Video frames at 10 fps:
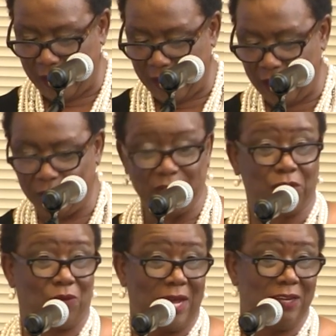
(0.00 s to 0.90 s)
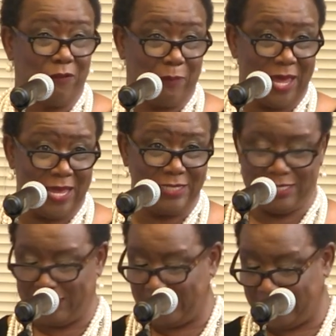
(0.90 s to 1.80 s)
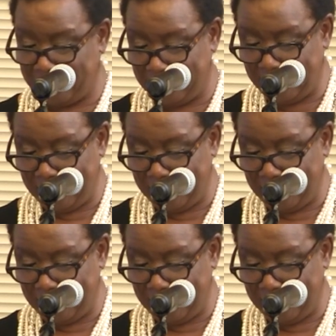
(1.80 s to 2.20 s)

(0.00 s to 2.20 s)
It was a rite of passage